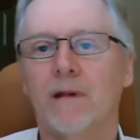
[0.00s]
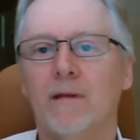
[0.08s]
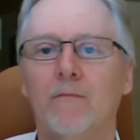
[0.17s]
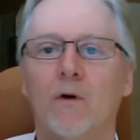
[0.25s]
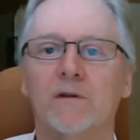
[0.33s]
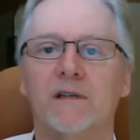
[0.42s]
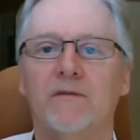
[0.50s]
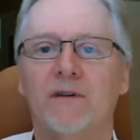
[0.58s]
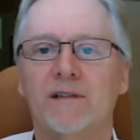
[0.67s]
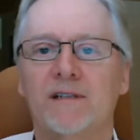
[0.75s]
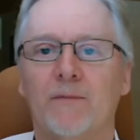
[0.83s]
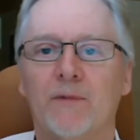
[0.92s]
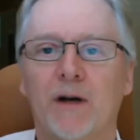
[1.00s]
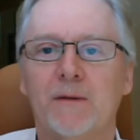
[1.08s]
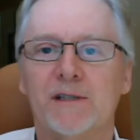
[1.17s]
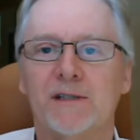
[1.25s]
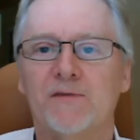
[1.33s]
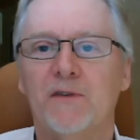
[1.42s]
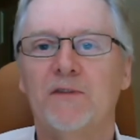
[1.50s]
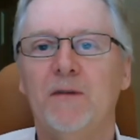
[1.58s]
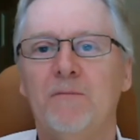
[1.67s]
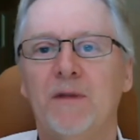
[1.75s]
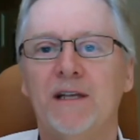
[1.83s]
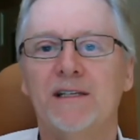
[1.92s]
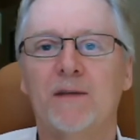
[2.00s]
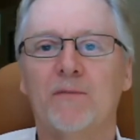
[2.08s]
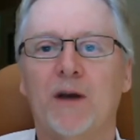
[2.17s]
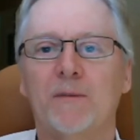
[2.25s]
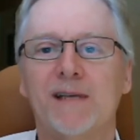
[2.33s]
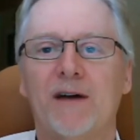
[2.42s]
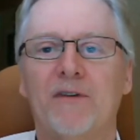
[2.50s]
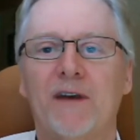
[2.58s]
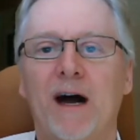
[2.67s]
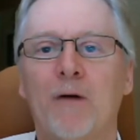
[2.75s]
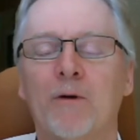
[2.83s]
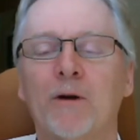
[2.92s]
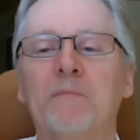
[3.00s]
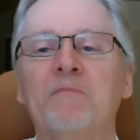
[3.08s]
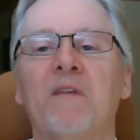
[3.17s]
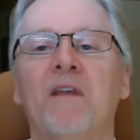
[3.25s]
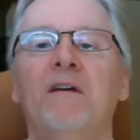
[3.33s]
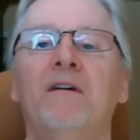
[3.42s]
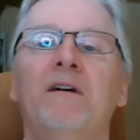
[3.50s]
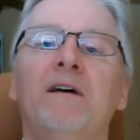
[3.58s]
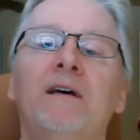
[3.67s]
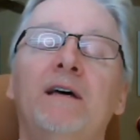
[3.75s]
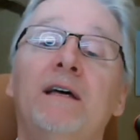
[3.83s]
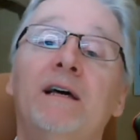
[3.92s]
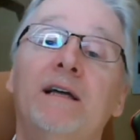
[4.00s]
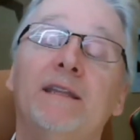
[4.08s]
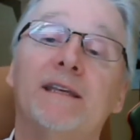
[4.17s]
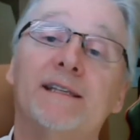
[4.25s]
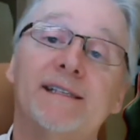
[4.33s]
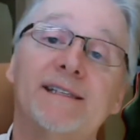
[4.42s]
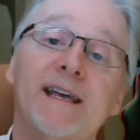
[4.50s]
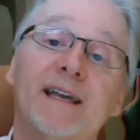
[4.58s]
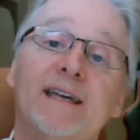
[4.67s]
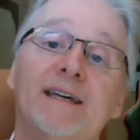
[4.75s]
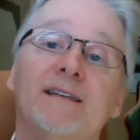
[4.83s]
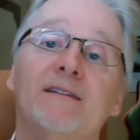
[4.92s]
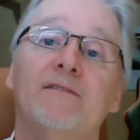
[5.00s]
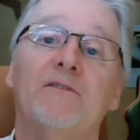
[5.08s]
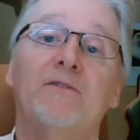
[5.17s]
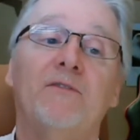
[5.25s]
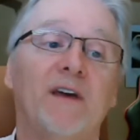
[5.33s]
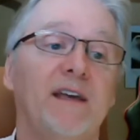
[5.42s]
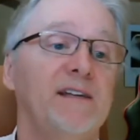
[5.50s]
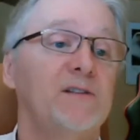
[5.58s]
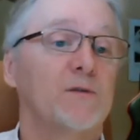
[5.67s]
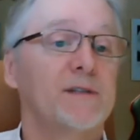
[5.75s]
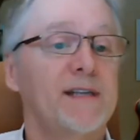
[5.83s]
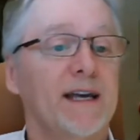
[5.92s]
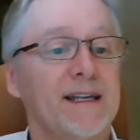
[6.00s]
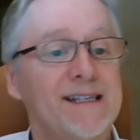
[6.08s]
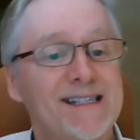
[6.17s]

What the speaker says: Most of us, sometimes it's 15 minutes, sometimes half an hour. The second phase or second